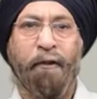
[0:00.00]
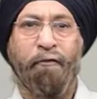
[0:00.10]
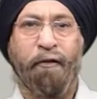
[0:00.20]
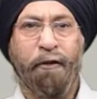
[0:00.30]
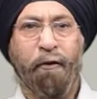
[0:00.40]

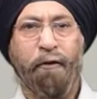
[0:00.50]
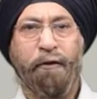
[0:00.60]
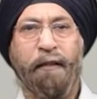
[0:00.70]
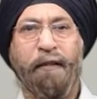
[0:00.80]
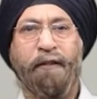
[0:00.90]

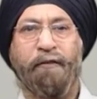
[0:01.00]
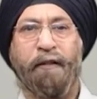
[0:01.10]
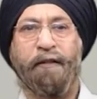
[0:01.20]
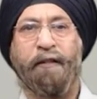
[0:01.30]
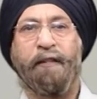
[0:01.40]
physiological
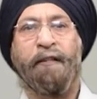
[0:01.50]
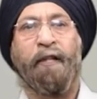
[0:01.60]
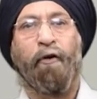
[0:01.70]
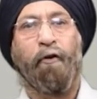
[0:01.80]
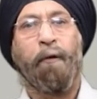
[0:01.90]
structures
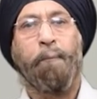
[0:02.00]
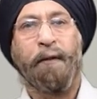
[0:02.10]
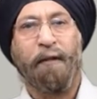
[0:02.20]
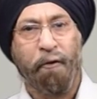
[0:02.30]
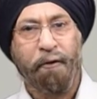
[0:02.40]
or
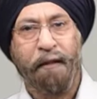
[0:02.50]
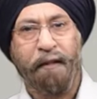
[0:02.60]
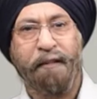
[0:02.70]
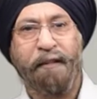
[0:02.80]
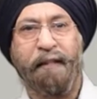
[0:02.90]

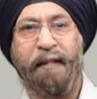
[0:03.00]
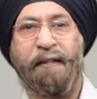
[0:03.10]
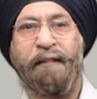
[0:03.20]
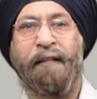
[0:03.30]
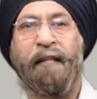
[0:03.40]
pathological
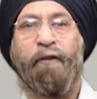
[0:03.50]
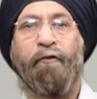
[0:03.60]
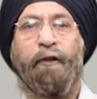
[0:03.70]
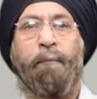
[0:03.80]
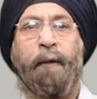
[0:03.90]
states
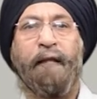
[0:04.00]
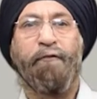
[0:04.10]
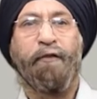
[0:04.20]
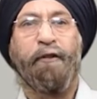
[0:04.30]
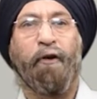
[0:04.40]
for the
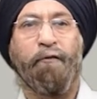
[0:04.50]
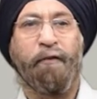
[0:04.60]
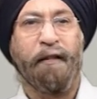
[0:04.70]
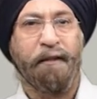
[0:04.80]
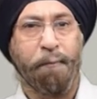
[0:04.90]
benefit of
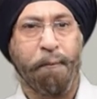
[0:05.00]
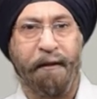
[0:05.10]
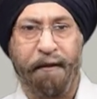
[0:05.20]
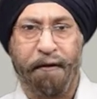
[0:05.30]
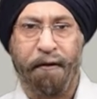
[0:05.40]
the
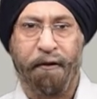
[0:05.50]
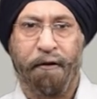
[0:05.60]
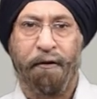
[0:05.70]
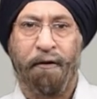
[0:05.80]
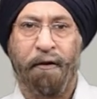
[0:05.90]
recipient.
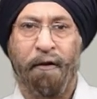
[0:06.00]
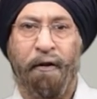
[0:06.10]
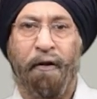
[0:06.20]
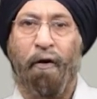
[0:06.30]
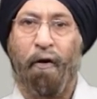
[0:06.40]

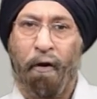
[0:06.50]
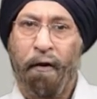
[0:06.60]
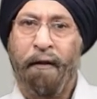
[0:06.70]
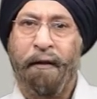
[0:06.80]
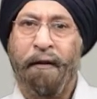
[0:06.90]

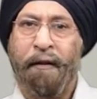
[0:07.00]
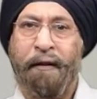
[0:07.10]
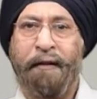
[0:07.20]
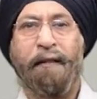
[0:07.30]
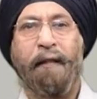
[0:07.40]
Or
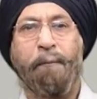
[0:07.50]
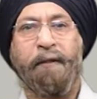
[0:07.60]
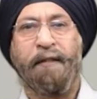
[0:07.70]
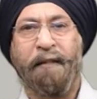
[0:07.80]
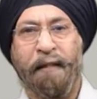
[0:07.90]
it can be
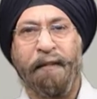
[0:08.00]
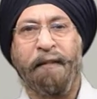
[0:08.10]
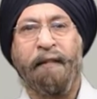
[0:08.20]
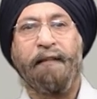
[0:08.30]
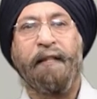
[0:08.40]
said
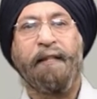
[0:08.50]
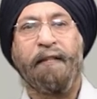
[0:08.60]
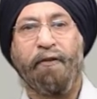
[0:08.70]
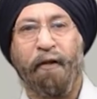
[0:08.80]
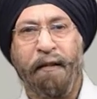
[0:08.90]
that a
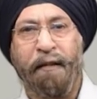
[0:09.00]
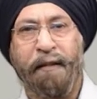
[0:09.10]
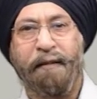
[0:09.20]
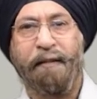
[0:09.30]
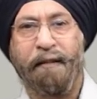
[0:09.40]
drug
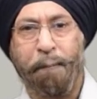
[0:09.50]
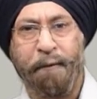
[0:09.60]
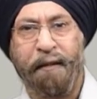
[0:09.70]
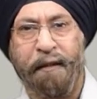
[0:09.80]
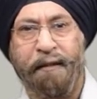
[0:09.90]
is a
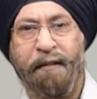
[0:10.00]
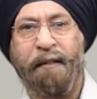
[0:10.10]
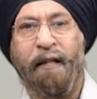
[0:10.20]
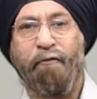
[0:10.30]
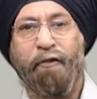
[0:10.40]

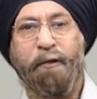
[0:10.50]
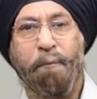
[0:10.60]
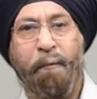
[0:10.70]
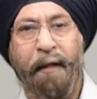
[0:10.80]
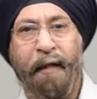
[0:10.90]
substance which
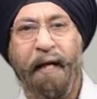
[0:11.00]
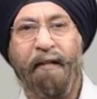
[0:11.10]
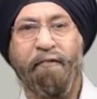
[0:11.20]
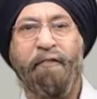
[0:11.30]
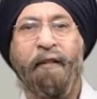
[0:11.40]
may
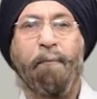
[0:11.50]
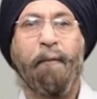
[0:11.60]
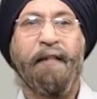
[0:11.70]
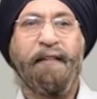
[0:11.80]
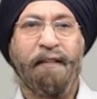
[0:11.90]
have
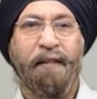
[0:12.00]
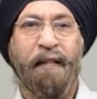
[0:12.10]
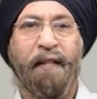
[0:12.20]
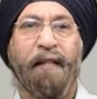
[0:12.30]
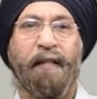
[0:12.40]

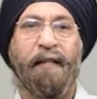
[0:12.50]
medicinal,